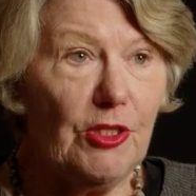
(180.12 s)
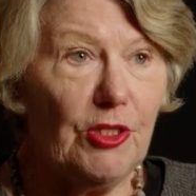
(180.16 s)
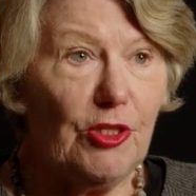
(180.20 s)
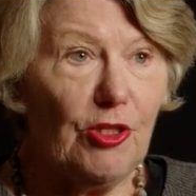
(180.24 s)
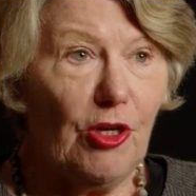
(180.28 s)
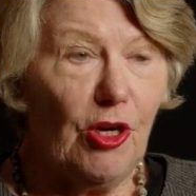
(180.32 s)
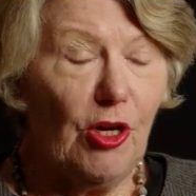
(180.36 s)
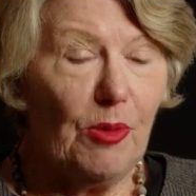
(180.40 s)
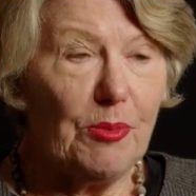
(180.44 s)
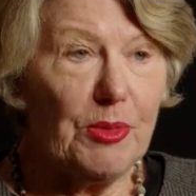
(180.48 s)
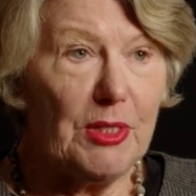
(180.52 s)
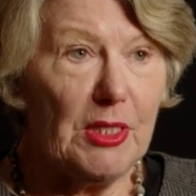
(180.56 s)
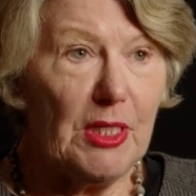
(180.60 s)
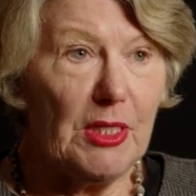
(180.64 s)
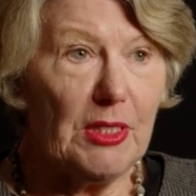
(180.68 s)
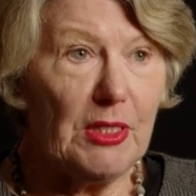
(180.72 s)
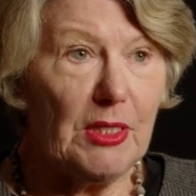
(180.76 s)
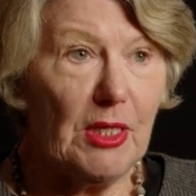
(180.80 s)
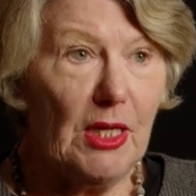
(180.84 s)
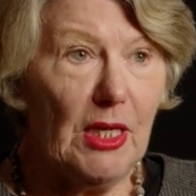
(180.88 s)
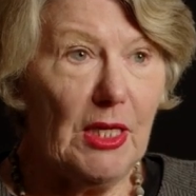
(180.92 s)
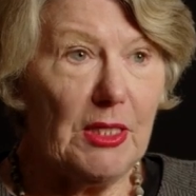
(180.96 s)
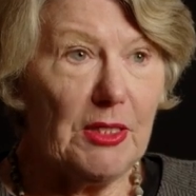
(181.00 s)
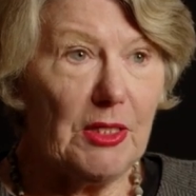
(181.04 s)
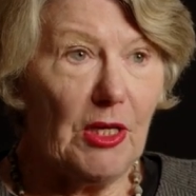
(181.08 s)
and jobs
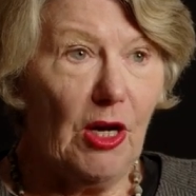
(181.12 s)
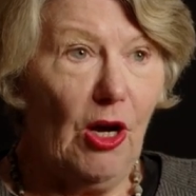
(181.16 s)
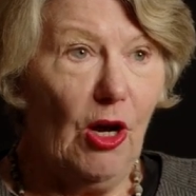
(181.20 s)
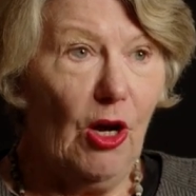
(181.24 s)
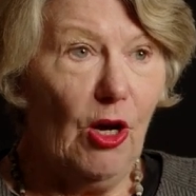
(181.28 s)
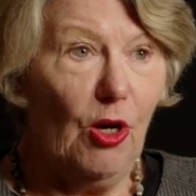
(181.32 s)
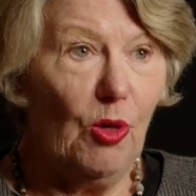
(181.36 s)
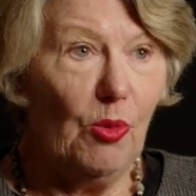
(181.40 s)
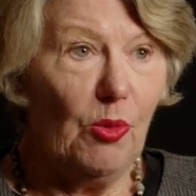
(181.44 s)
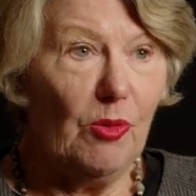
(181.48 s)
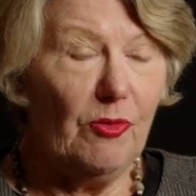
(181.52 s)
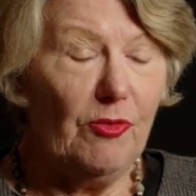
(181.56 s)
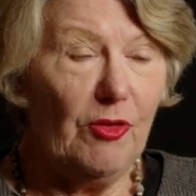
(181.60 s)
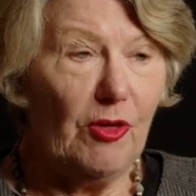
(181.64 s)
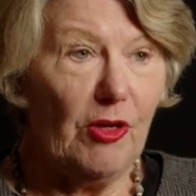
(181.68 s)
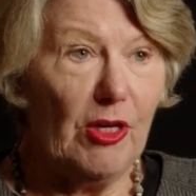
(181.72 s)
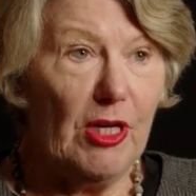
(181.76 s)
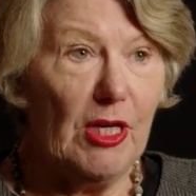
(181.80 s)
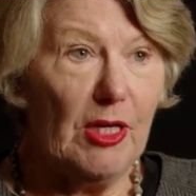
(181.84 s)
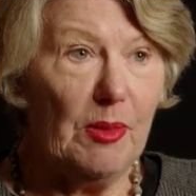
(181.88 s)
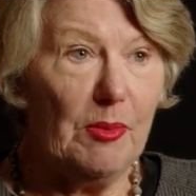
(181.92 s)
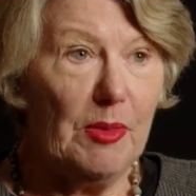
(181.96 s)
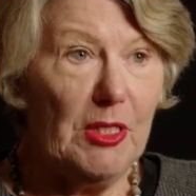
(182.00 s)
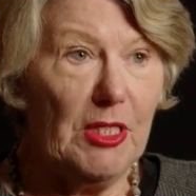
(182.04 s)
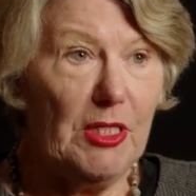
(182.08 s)
as, as a whole were
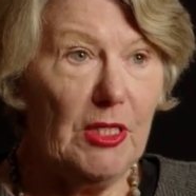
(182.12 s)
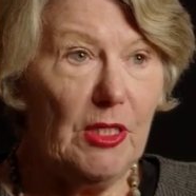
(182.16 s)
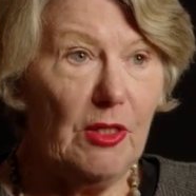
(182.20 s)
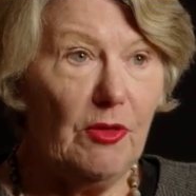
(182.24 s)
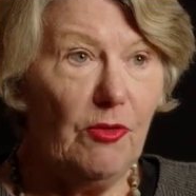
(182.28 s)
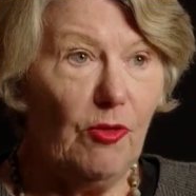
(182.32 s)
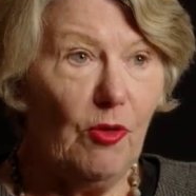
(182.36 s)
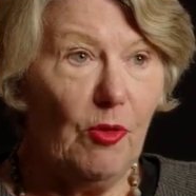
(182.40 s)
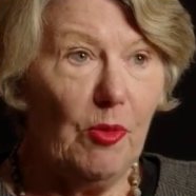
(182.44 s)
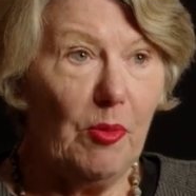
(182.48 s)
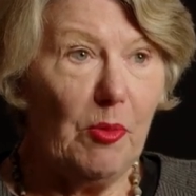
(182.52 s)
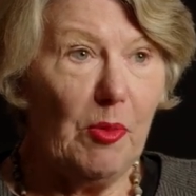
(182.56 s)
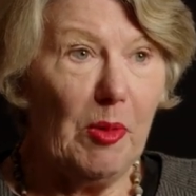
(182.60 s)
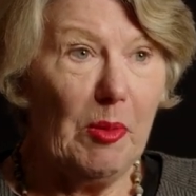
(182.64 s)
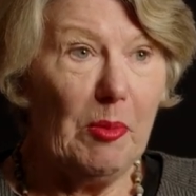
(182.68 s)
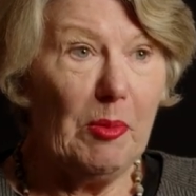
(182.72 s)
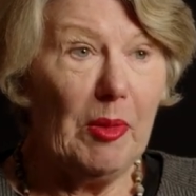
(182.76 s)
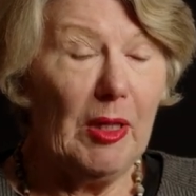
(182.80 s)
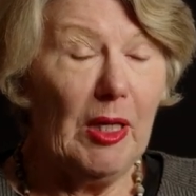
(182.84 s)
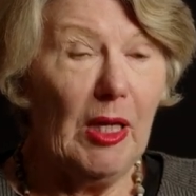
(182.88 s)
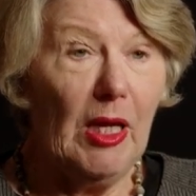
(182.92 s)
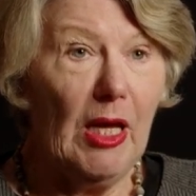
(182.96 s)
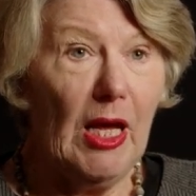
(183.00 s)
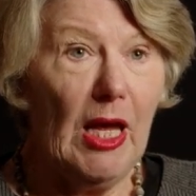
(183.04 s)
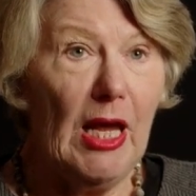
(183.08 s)
very limited to
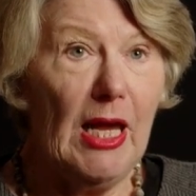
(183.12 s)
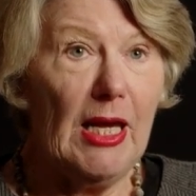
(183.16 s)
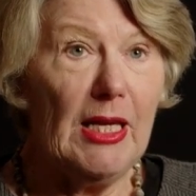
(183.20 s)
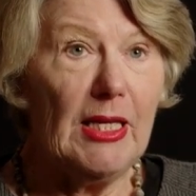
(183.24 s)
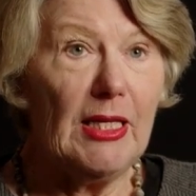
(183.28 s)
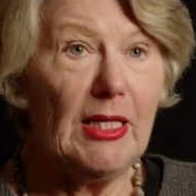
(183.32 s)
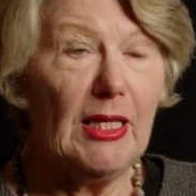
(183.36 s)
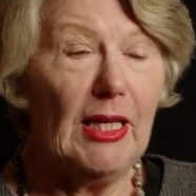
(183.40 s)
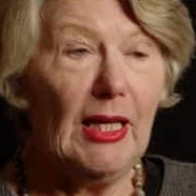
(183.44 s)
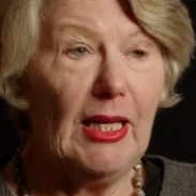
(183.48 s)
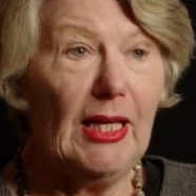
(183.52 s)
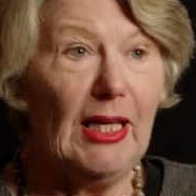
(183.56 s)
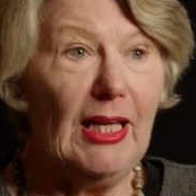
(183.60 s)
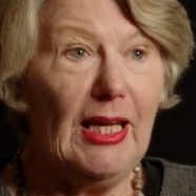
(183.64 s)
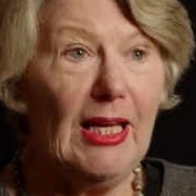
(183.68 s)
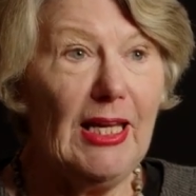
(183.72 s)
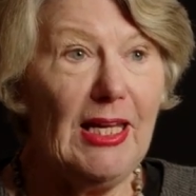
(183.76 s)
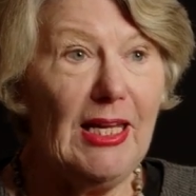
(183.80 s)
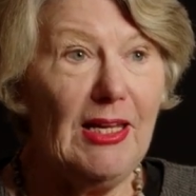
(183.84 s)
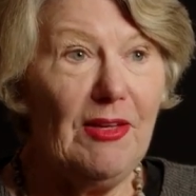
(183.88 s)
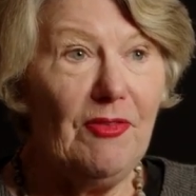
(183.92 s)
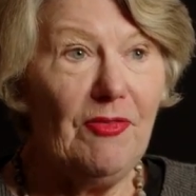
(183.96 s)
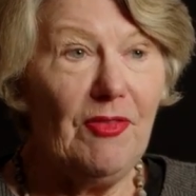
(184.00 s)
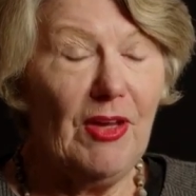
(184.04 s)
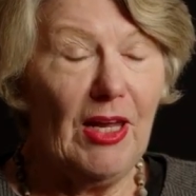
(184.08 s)
women, and
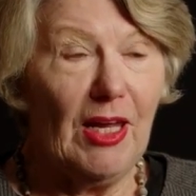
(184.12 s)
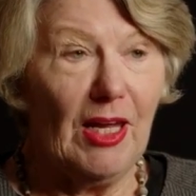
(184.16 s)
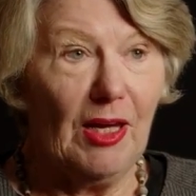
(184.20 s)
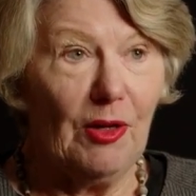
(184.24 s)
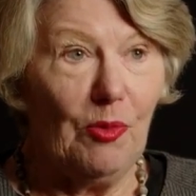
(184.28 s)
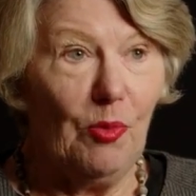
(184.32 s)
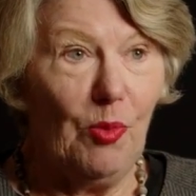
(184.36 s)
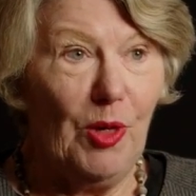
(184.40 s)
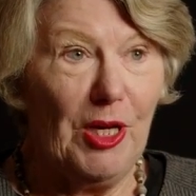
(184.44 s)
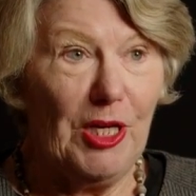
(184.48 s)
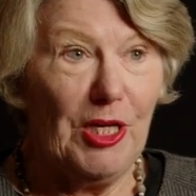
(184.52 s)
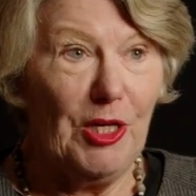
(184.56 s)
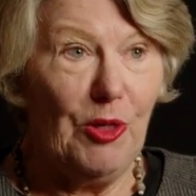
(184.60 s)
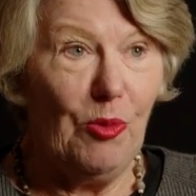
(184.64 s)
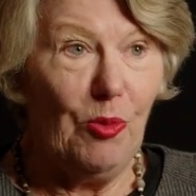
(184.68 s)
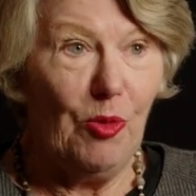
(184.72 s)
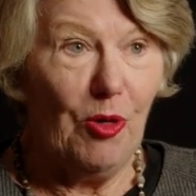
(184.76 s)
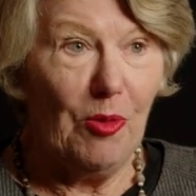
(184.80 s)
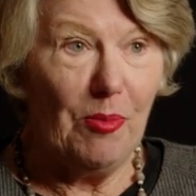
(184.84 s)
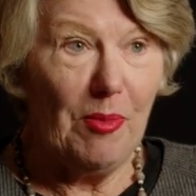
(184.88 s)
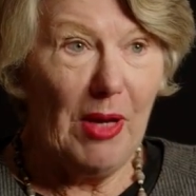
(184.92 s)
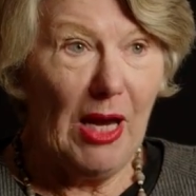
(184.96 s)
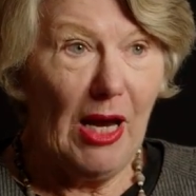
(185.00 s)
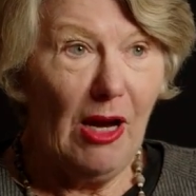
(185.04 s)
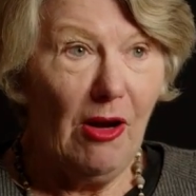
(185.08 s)
leaving when you
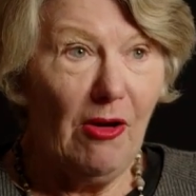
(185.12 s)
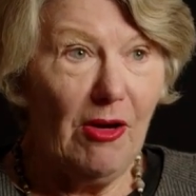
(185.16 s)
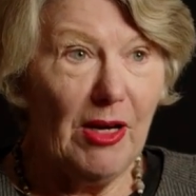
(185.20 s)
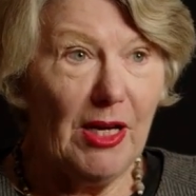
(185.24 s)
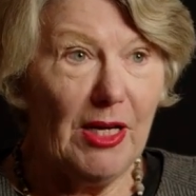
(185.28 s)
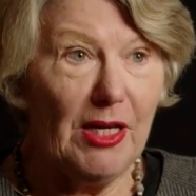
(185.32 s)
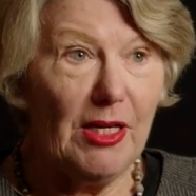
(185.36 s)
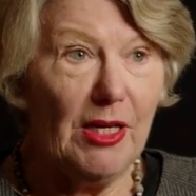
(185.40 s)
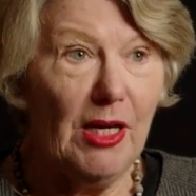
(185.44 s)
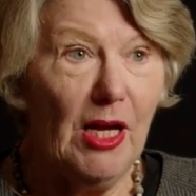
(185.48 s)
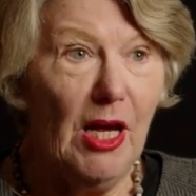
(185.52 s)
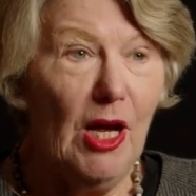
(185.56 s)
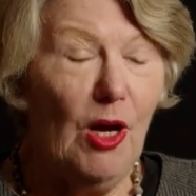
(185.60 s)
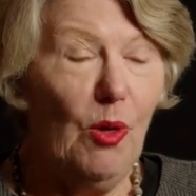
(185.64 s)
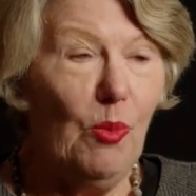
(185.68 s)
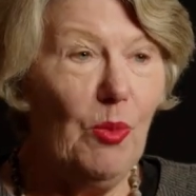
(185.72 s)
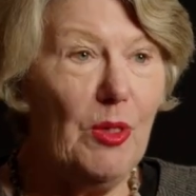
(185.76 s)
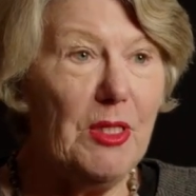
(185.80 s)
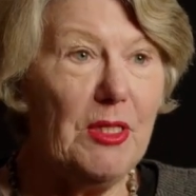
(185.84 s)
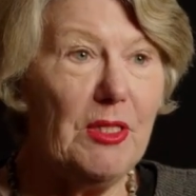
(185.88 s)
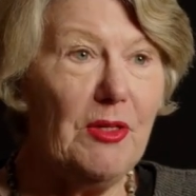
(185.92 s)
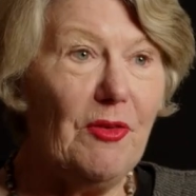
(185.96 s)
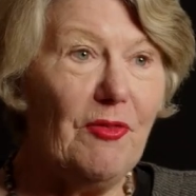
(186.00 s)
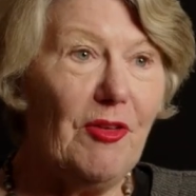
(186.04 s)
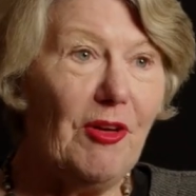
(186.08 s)
were married
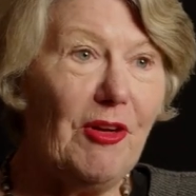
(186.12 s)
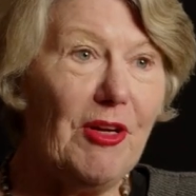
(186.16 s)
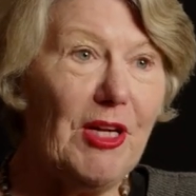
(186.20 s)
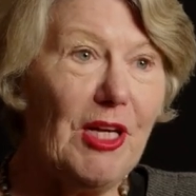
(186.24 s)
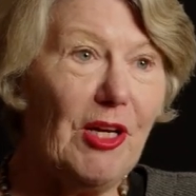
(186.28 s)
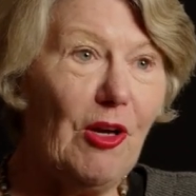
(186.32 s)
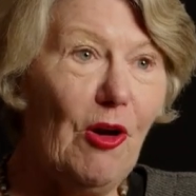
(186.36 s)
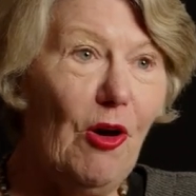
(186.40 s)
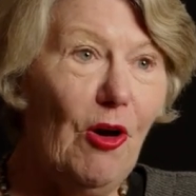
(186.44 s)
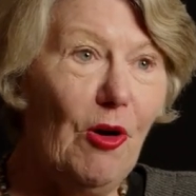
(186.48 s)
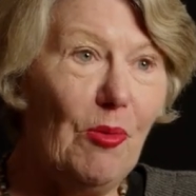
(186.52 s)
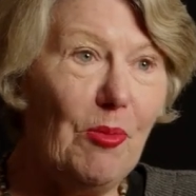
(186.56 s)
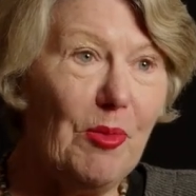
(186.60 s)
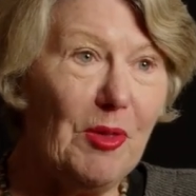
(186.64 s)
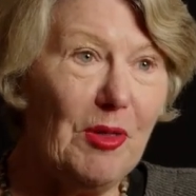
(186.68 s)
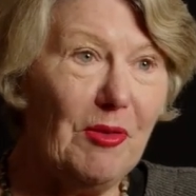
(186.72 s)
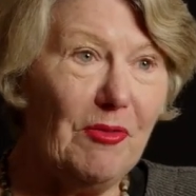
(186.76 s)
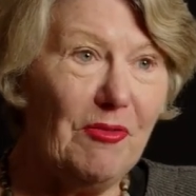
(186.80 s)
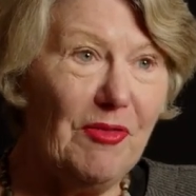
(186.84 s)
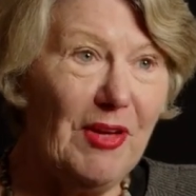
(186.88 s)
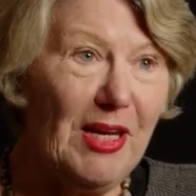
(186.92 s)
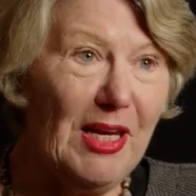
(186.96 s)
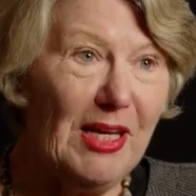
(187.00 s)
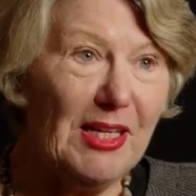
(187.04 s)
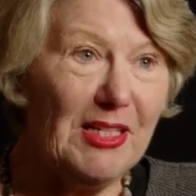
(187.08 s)
was a very common
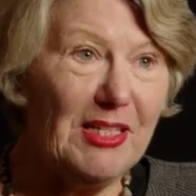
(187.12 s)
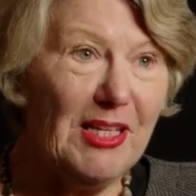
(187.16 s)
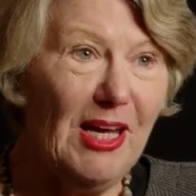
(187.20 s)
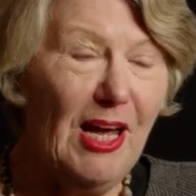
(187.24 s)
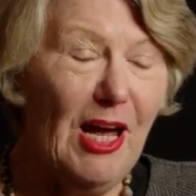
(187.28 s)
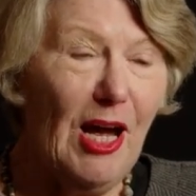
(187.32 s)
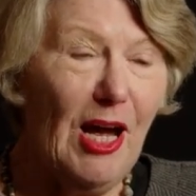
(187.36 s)
event.